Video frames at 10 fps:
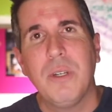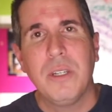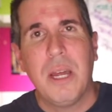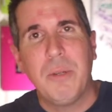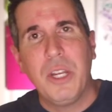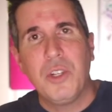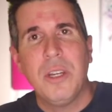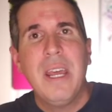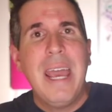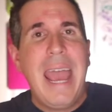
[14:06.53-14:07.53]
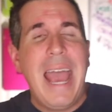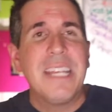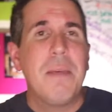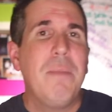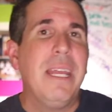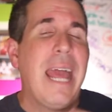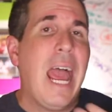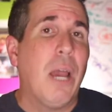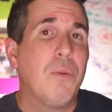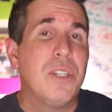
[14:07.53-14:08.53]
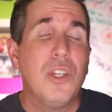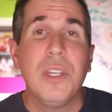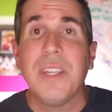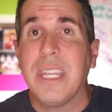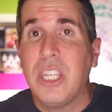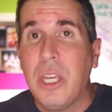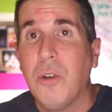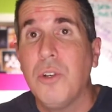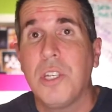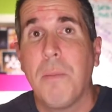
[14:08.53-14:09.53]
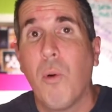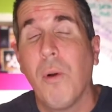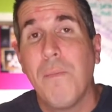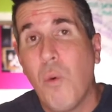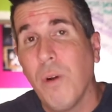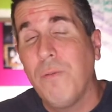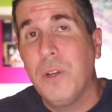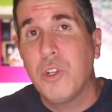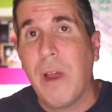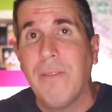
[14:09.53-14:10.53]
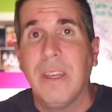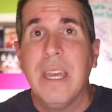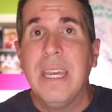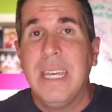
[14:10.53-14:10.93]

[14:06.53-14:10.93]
domination as it made acquisitions geared to support more foot traffic